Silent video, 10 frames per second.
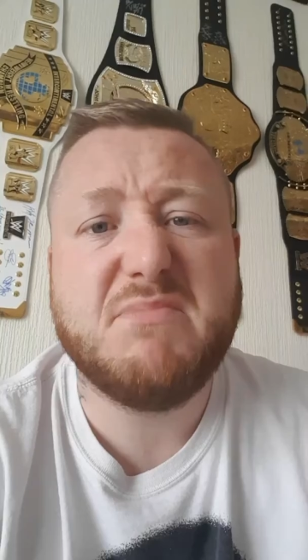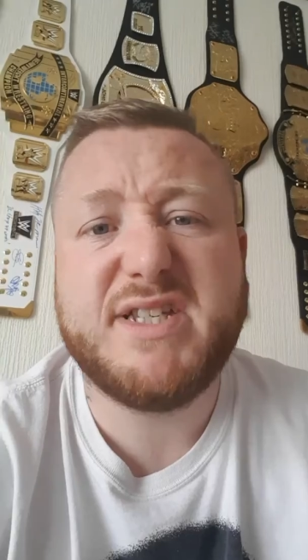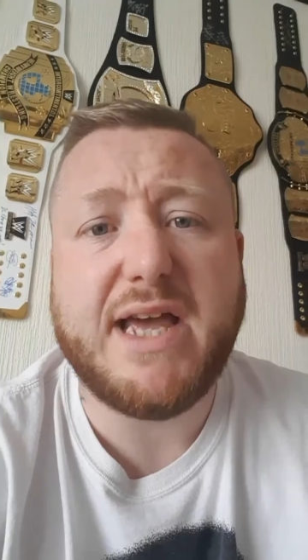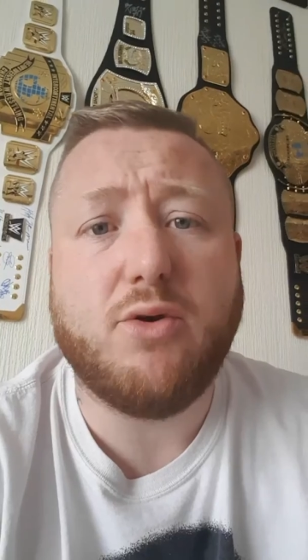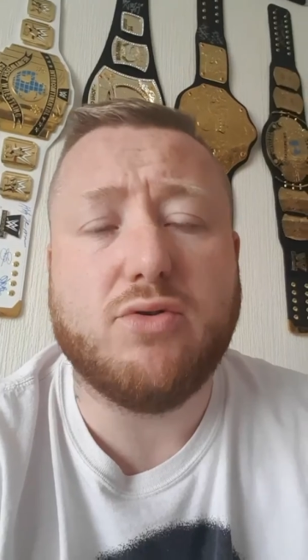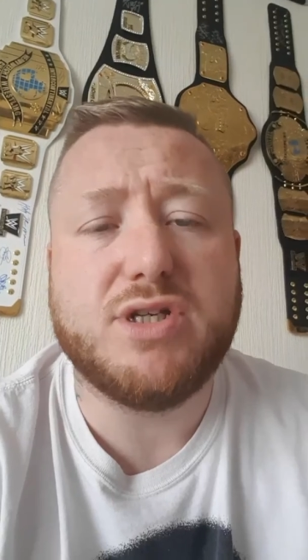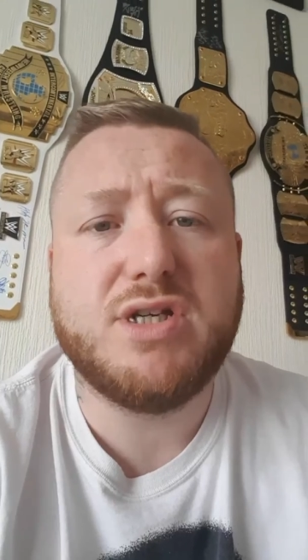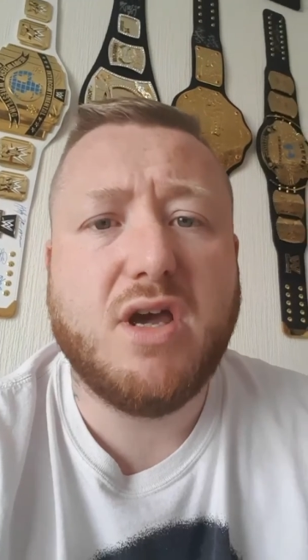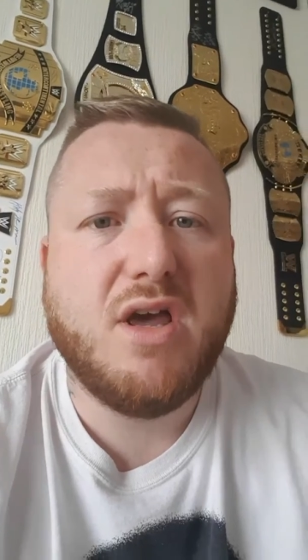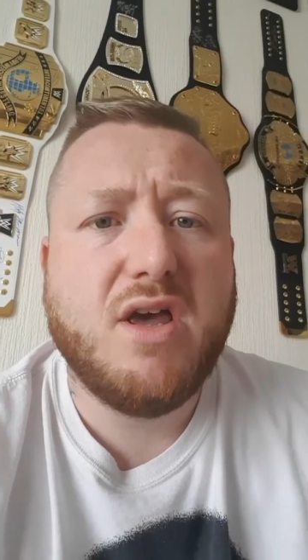
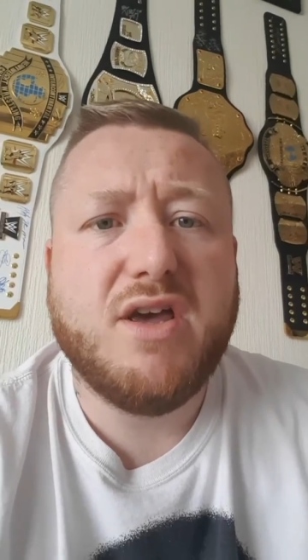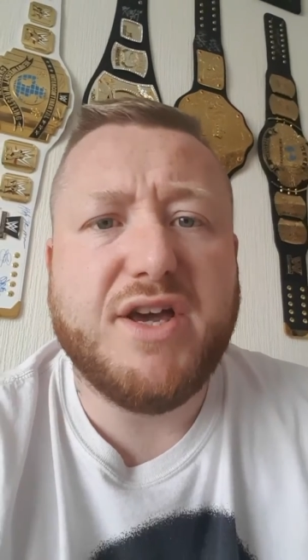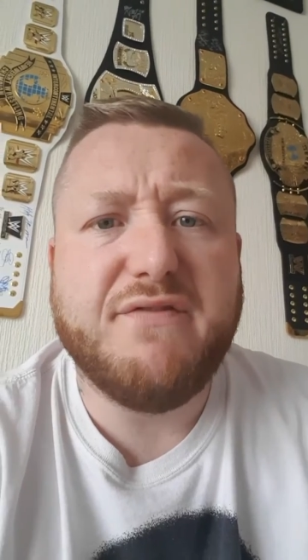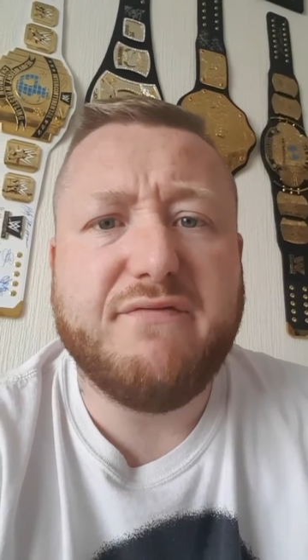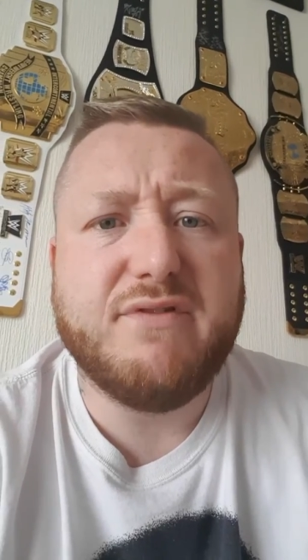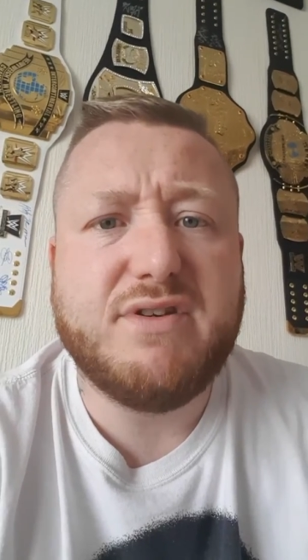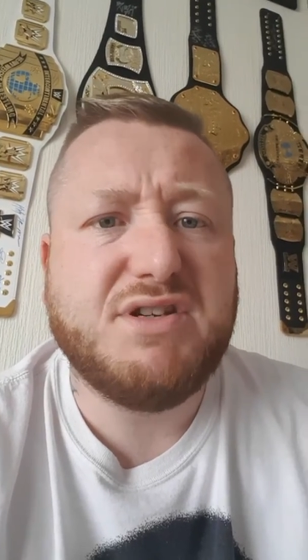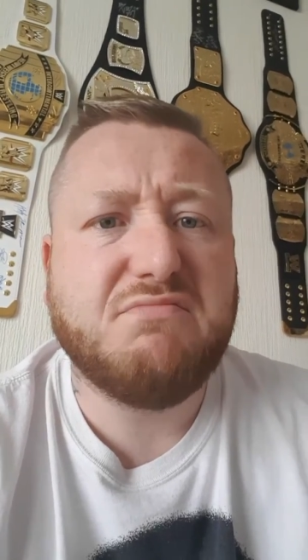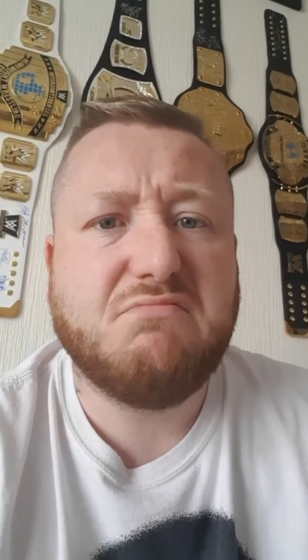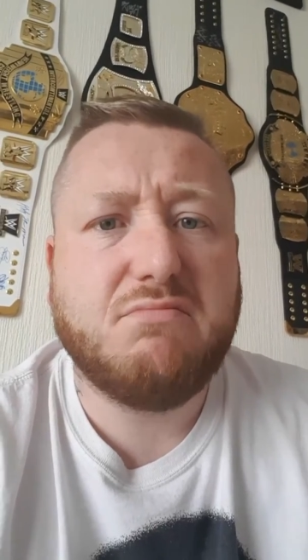saddos and